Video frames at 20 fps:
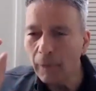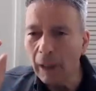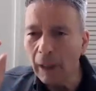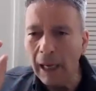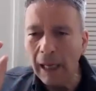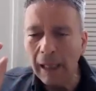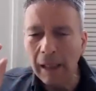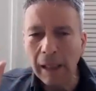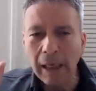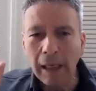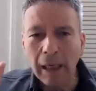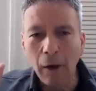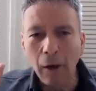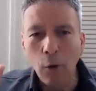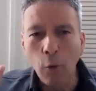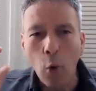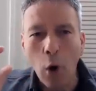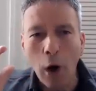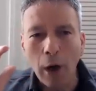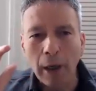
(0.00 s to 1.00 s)
I think a
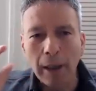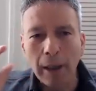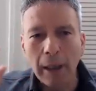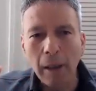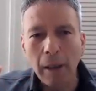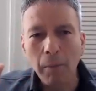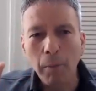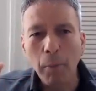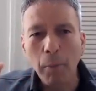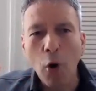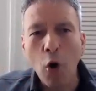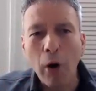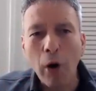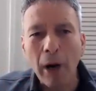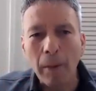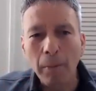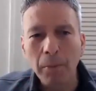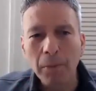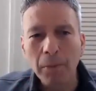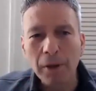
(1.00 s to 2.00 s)
quality in
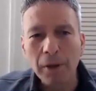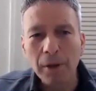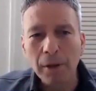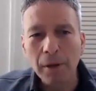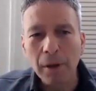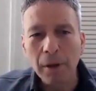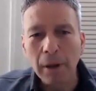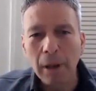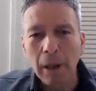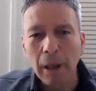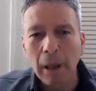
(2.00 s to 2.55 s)
poems